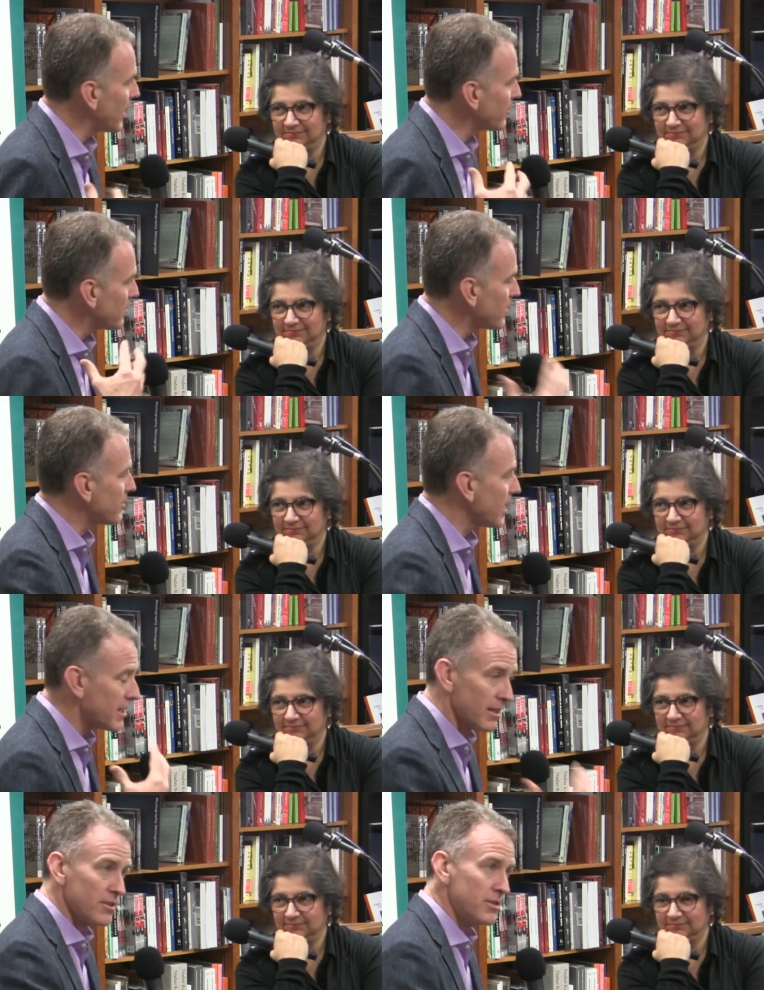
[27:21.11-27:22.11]
Speaker 1: makes me
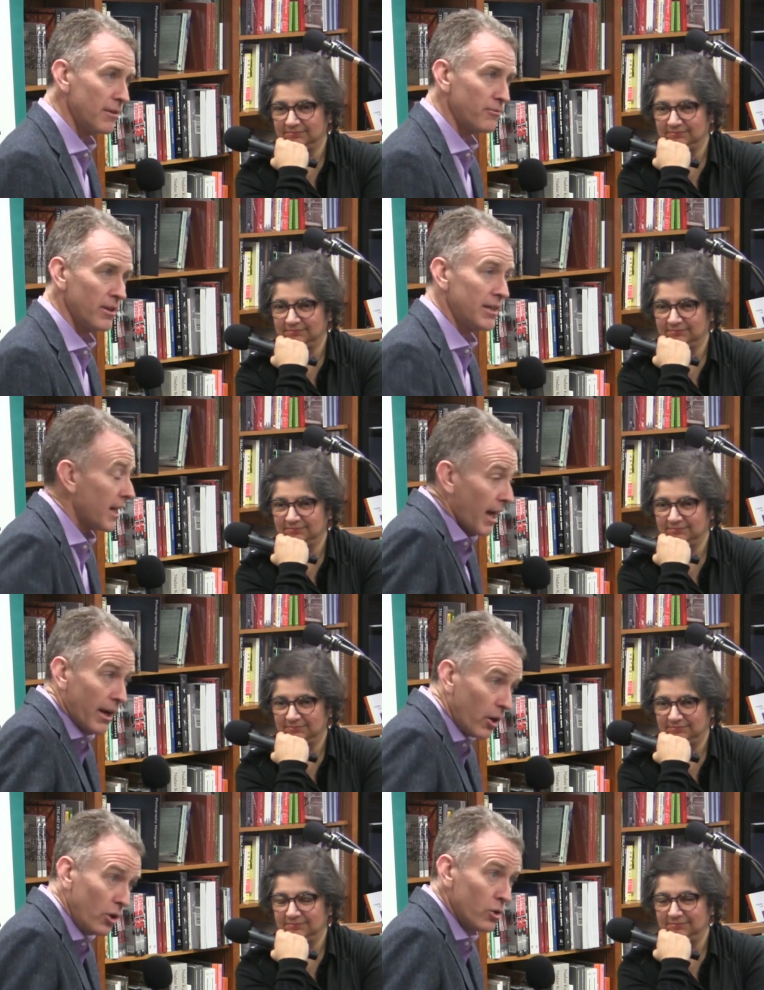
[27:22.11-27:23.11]
think in different, and I
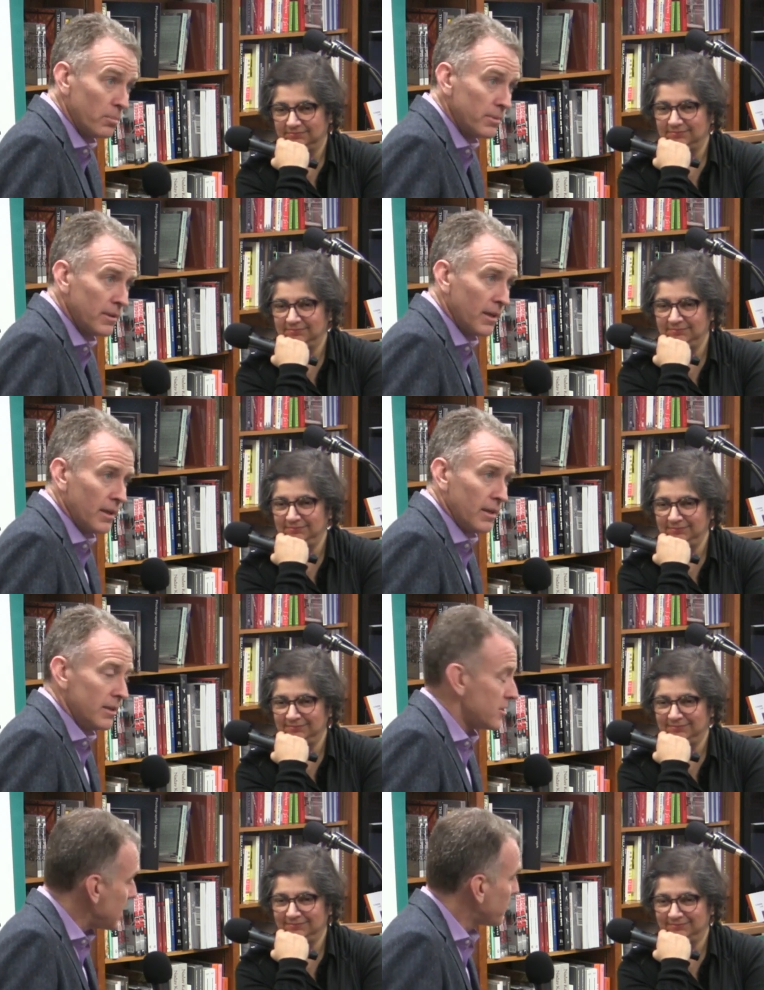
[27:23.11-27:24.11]
hope,
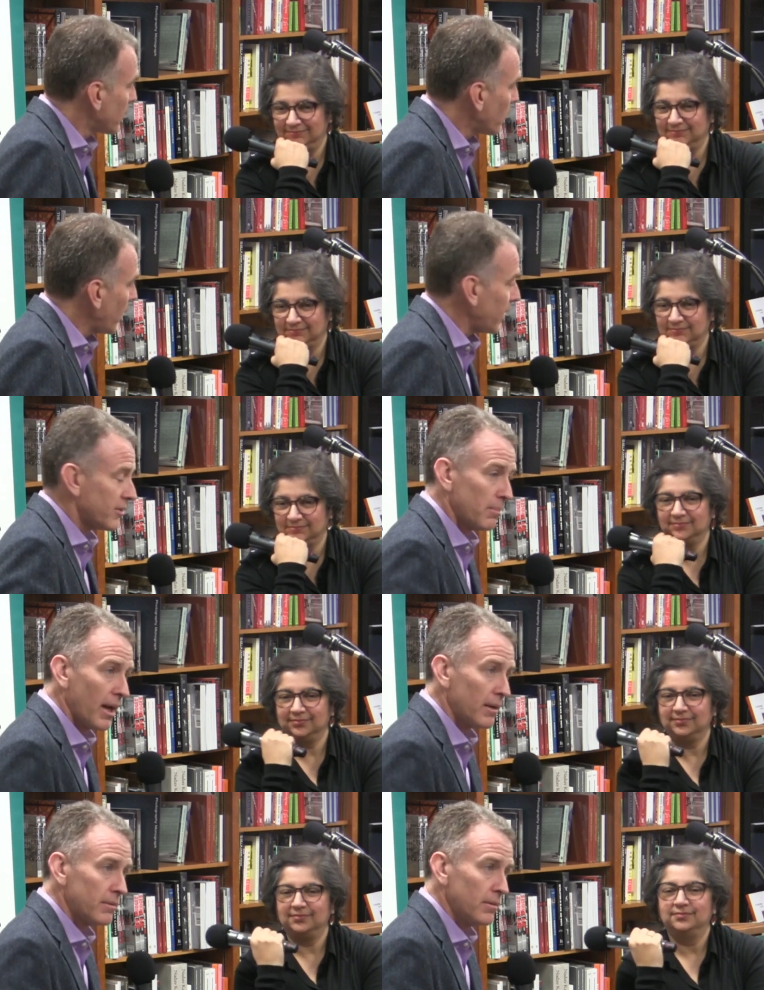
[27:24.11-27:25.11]
deeper ways
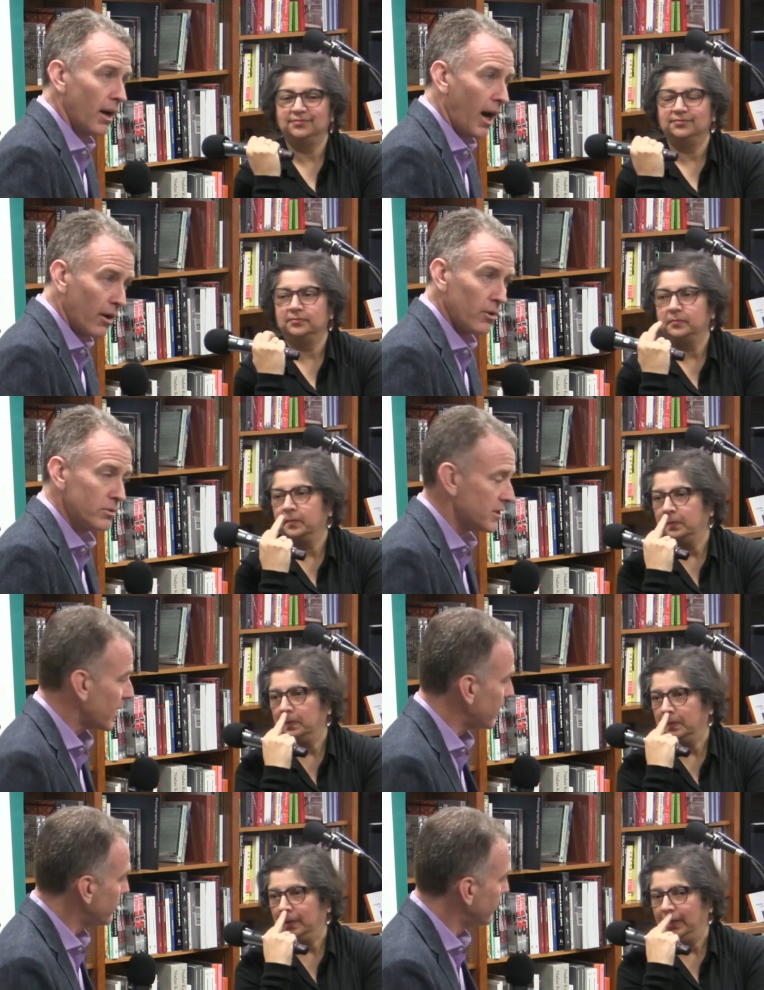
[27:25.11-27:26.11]
about our own
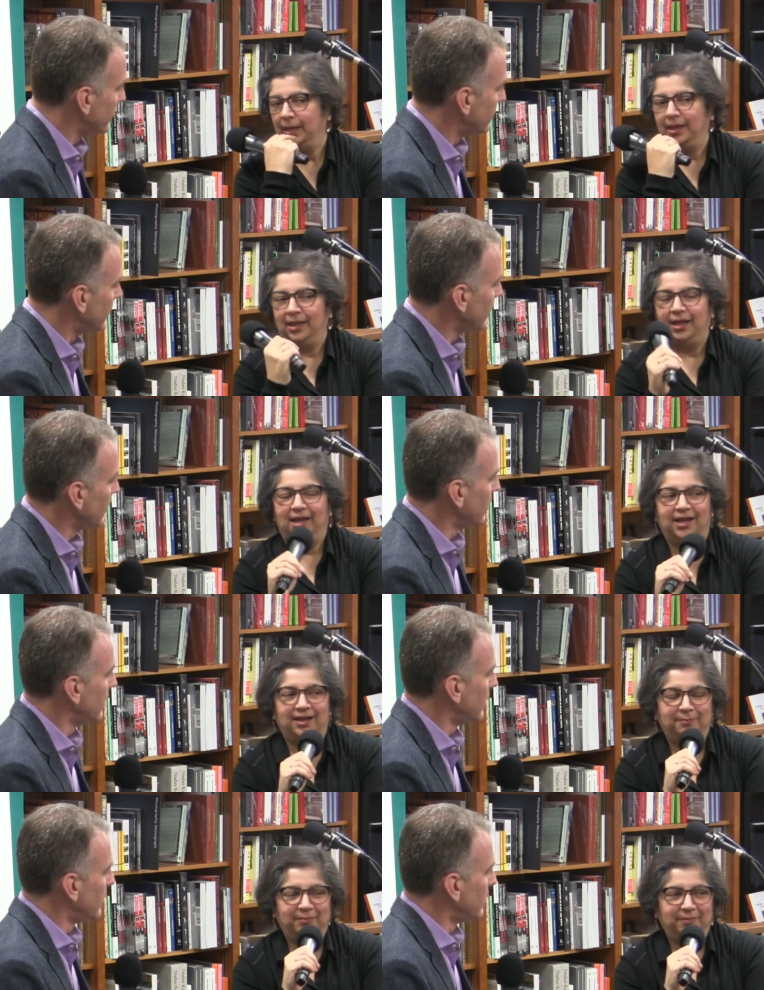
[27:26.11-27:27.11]
time.
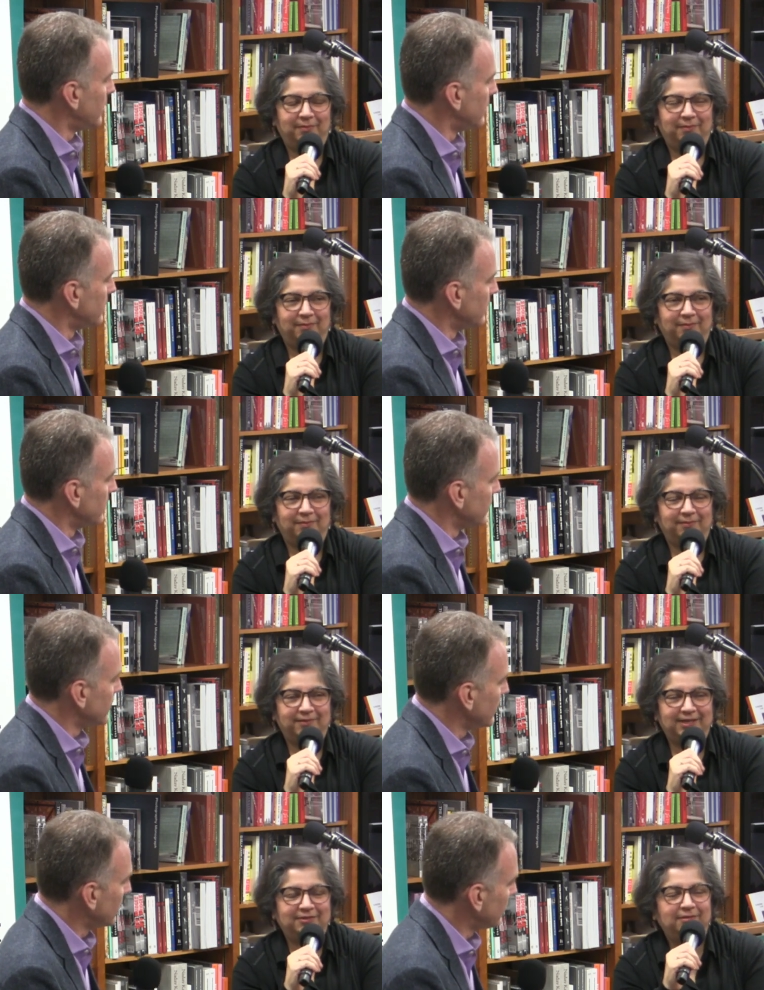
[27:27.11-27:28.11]
Speaker 2: Um,
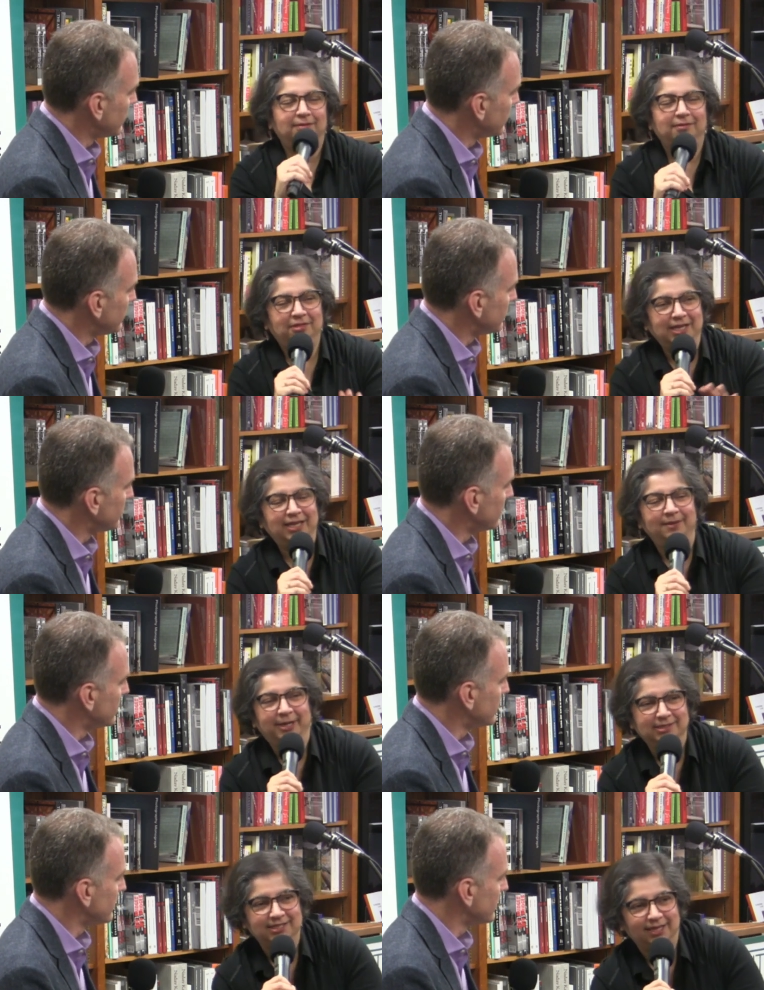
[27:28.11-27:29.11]
thinking
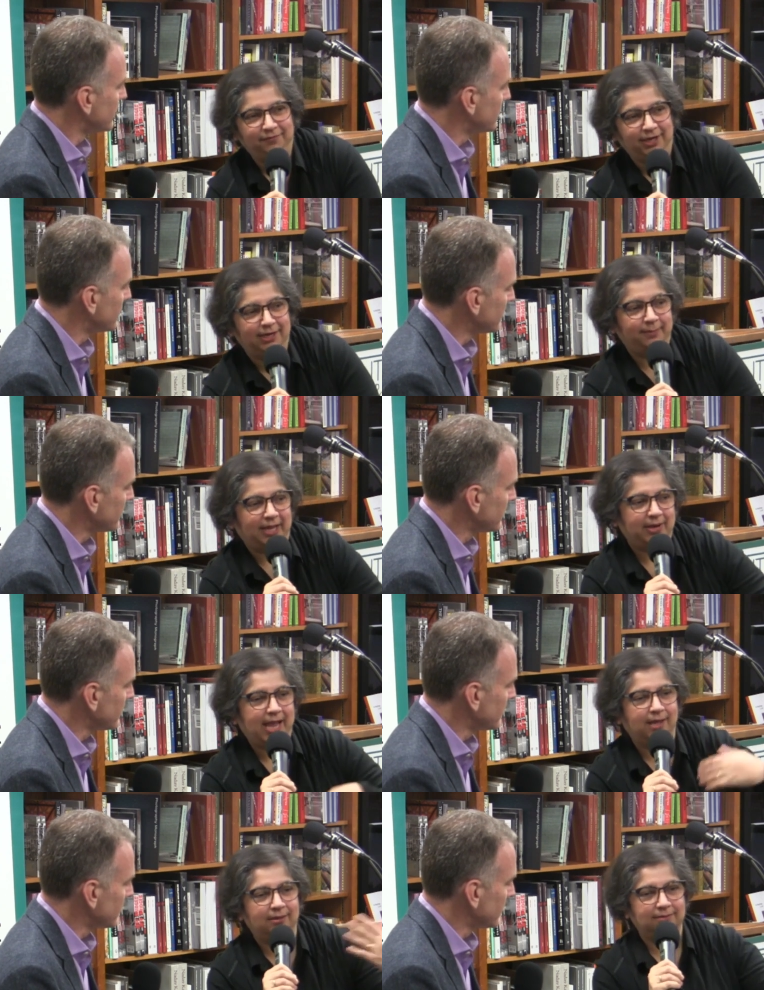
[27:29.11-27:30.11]
about slavery and about
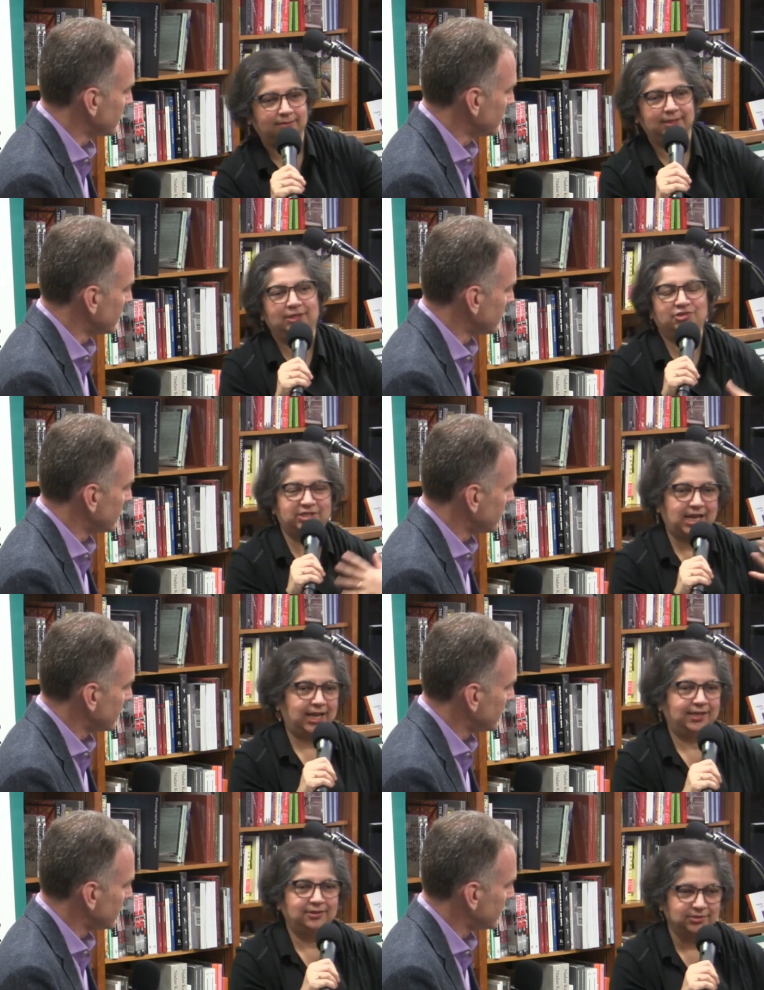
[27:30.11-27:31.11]
how each
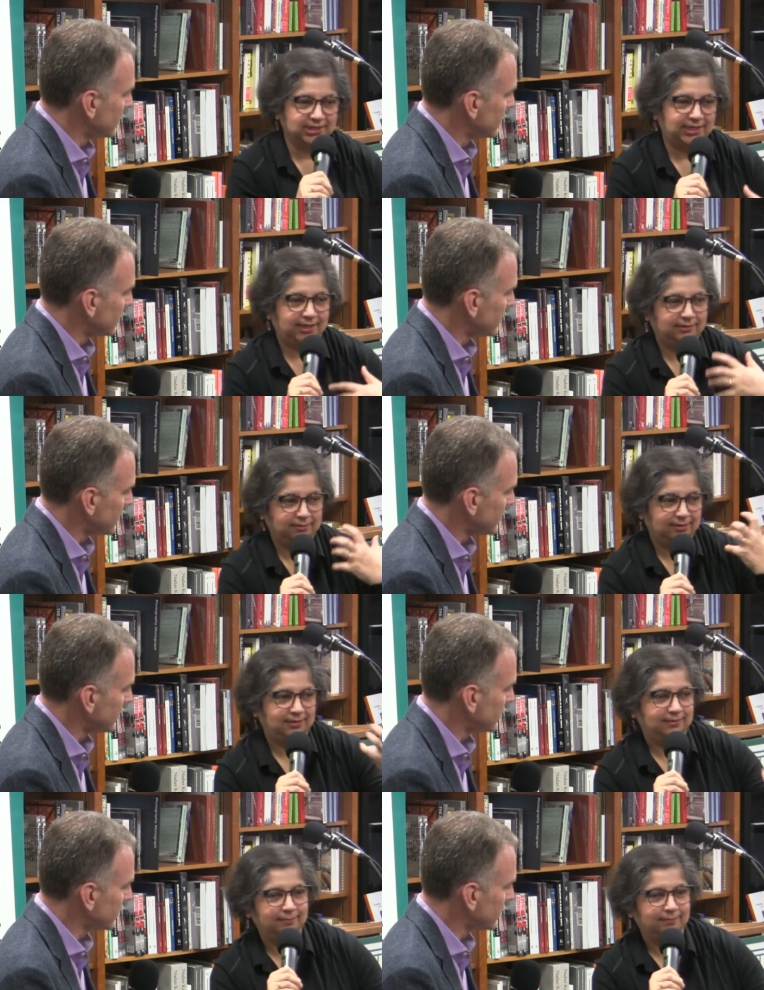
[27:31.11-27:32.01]
side looked at it and the